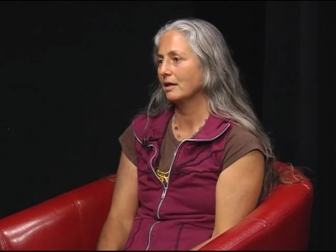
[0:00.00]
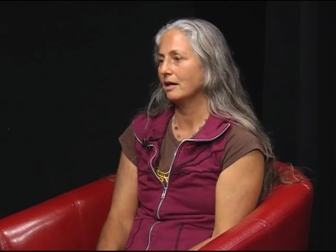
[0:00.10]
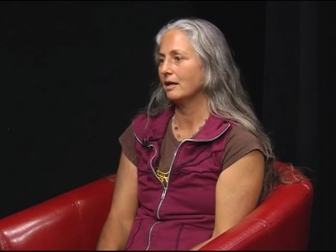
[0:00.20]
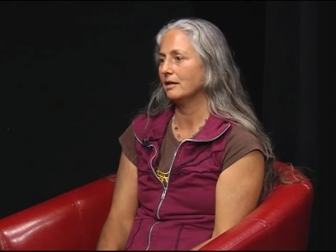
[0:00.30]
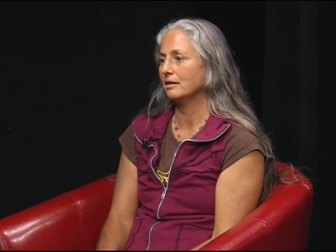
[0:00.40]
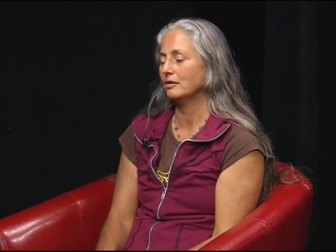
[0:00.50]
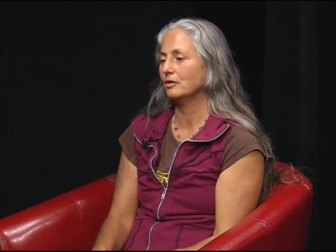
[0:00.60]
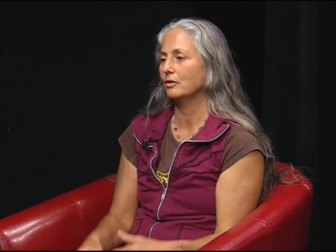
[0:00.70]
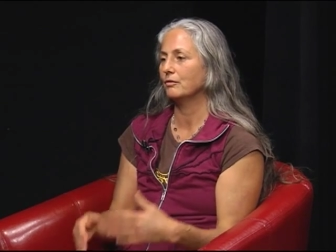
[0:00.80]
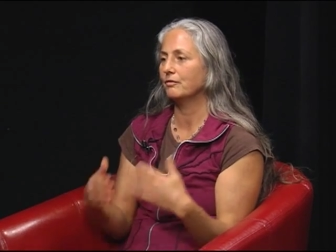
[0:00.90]
And, you
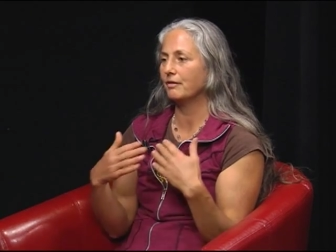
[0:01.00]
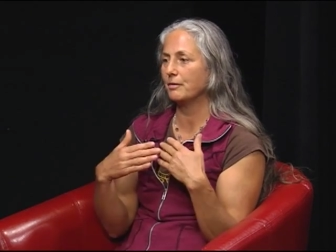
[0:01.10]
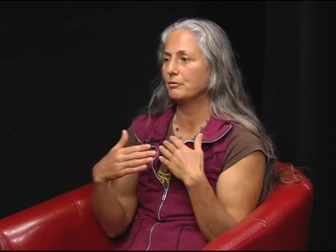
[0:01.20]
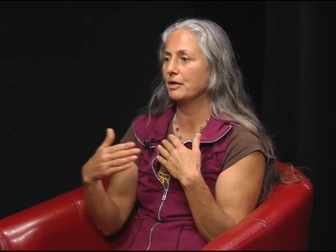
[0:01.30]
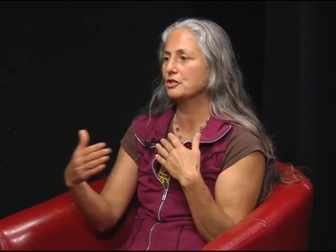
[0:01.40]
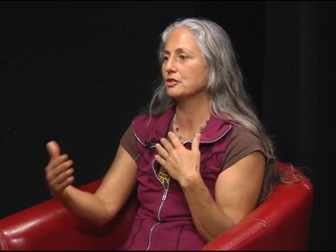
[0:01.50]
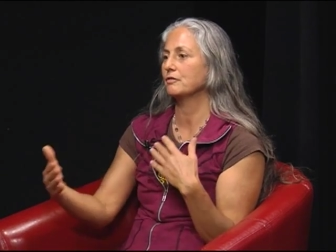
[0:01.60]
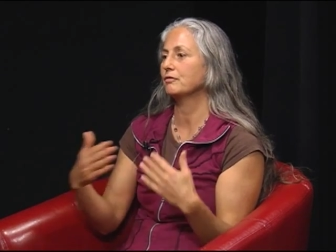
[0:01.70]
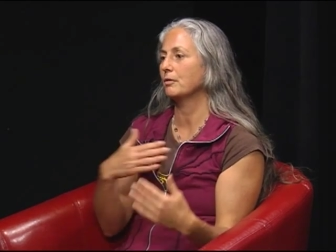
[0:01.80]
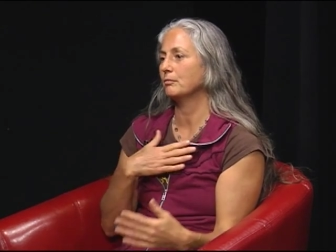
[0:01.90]
know, vibration
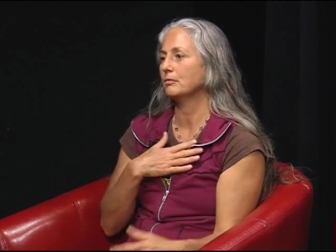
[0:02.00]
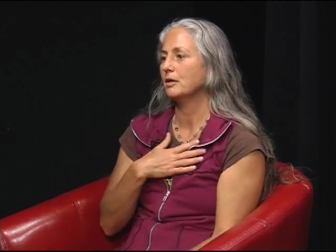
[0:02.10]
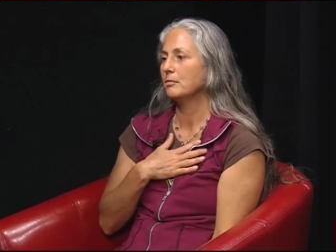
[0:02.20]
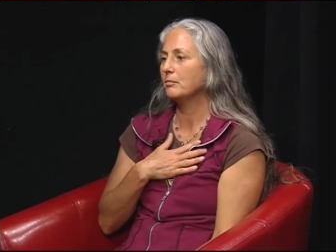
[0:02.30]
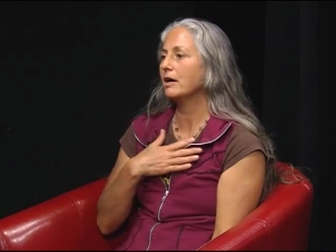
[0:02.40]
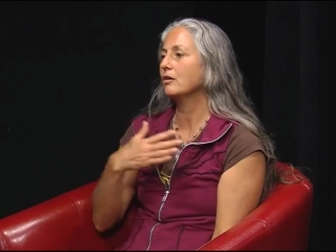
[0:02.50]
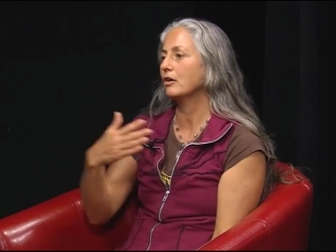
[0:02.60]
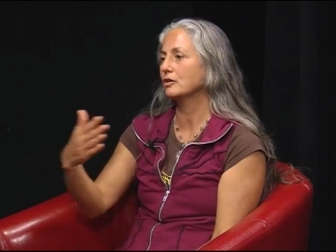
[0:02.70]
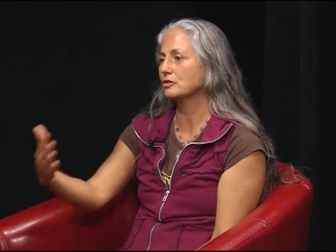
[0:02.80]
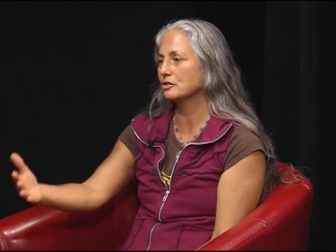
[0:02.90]
from my
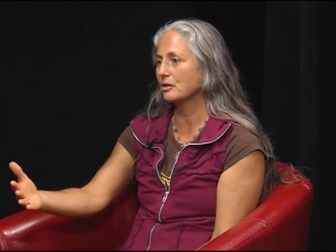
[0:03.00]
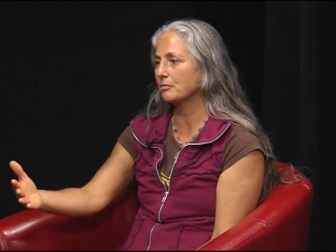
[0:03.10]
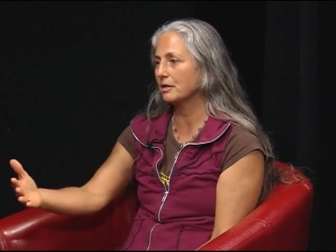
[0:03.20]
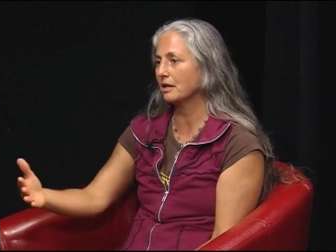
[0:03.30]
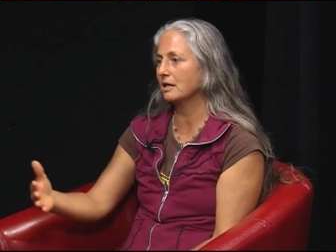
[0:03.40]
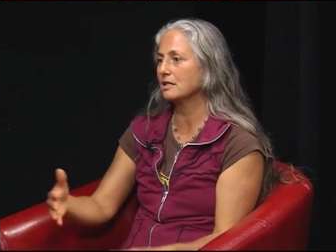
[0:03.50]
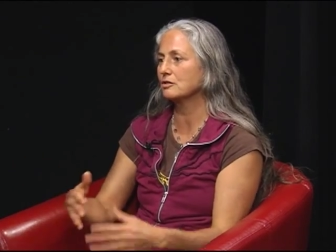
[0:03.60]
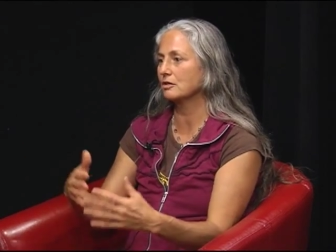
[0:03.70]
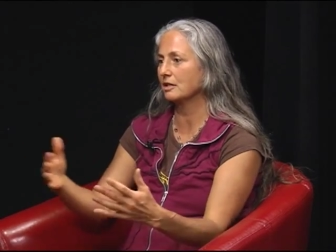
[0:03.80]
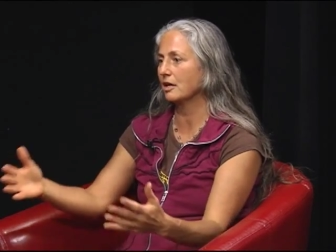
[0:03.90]
heart to something is
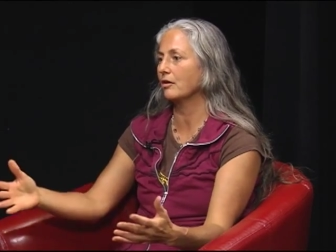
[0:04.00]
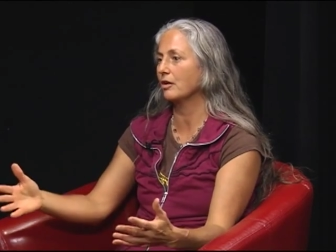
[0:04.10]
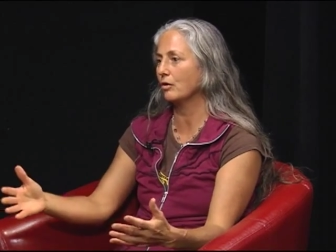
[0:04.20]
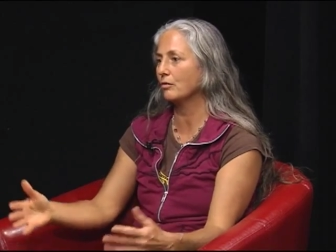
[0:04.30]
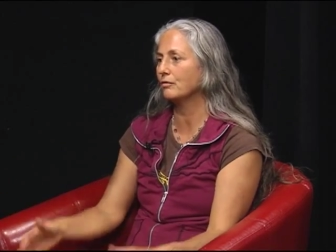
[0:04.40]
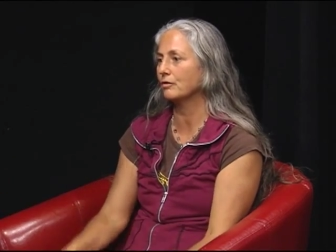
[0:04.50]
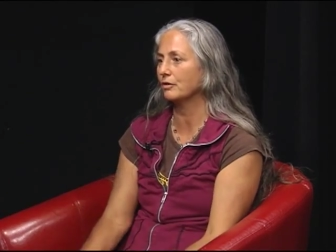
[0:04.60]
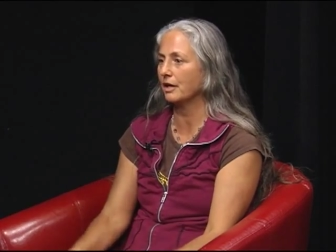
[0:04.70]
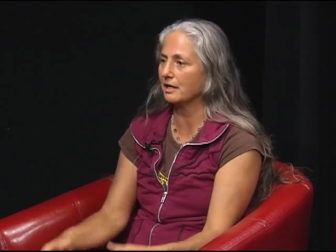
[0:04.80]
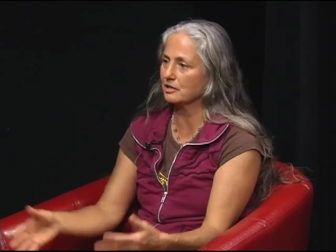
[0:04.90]
going to carry
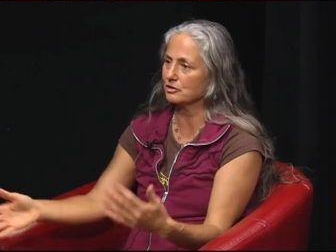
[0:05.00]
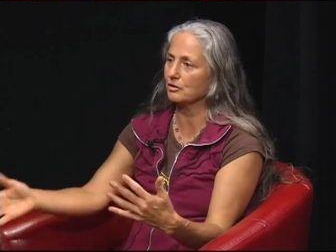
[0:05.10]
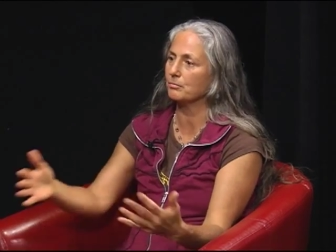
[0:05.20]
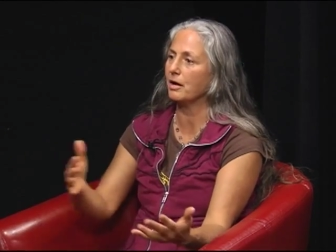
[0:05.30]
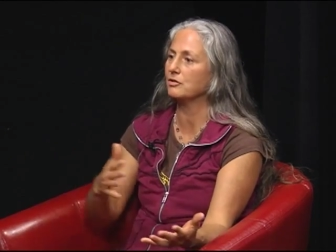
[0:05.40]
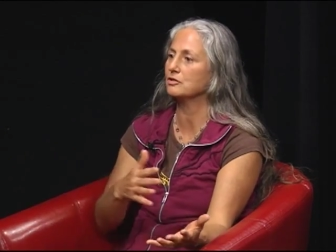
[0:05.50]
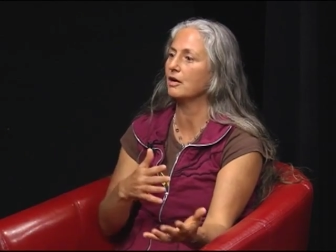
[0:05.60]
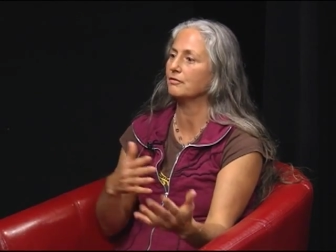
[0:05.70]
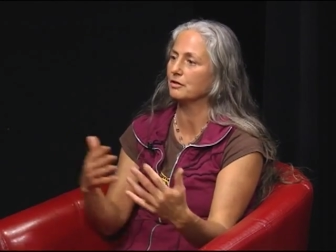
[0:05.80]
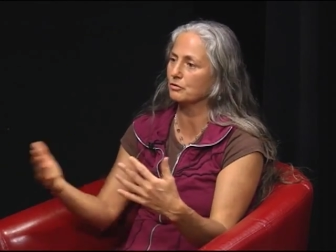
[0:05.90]
over, and it's going to bounce
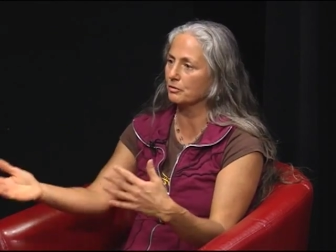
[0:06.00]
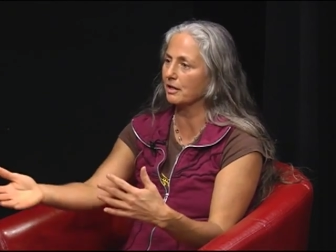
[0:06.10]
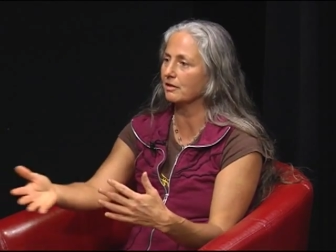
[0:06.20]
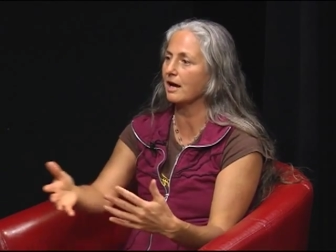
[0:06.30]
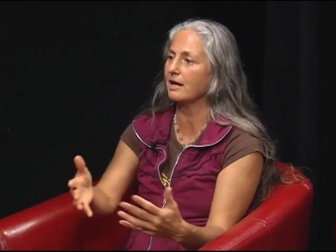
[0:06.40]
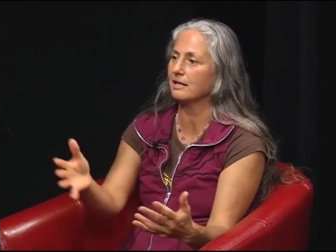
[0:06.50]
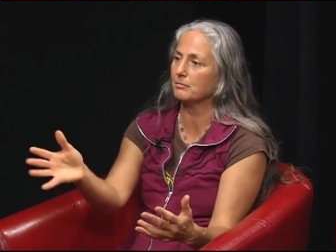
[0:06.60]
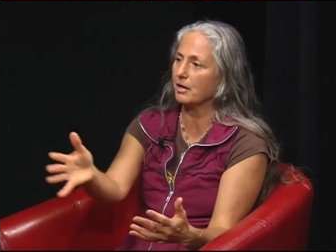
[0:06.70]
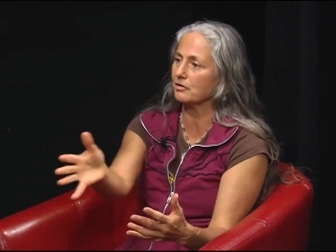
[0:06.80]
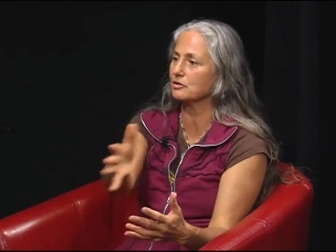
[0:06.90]
off and create that and
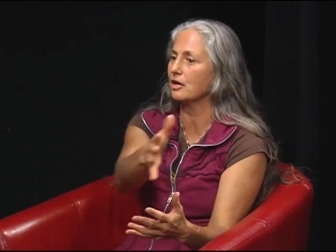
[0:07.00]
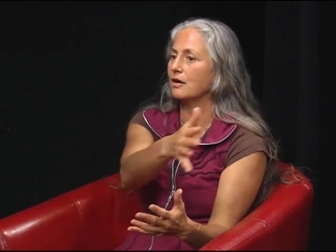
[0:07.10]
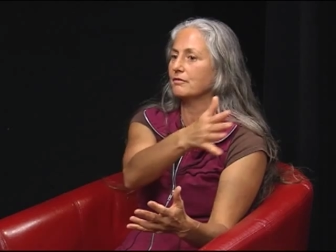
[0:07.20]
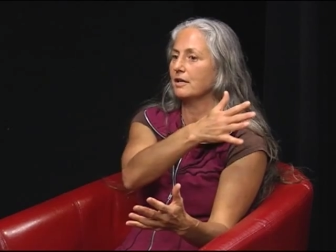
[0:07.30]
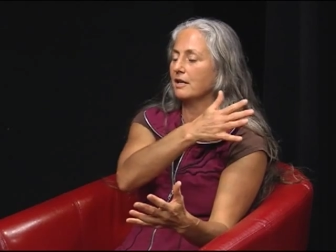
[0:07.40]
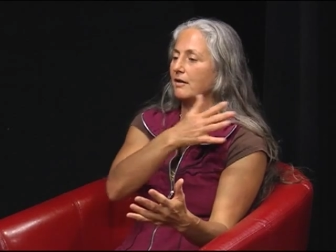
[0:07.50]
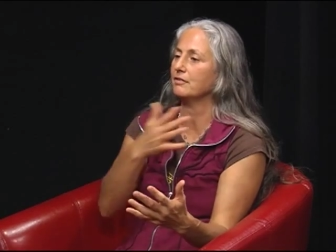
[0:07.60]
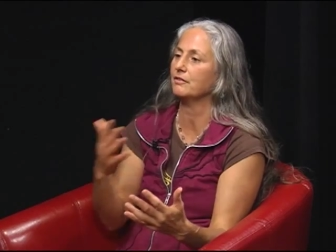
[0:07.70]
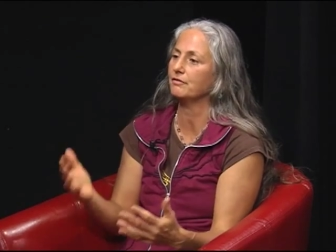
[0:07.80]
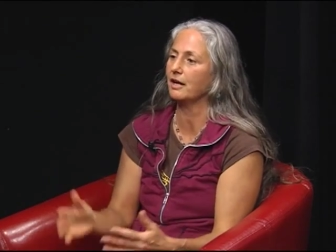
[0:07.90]
bounce off and have
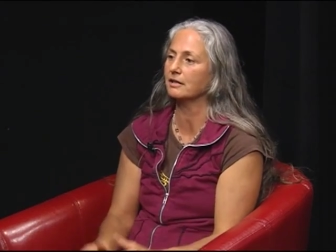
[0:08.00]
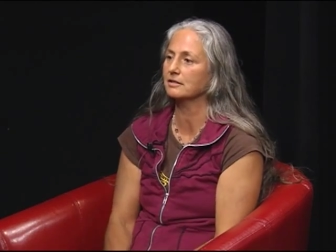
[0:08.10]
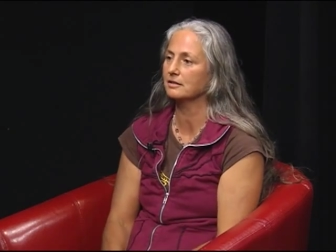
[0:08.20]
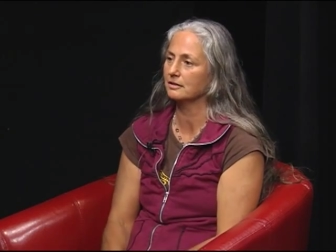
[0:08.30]
an effect.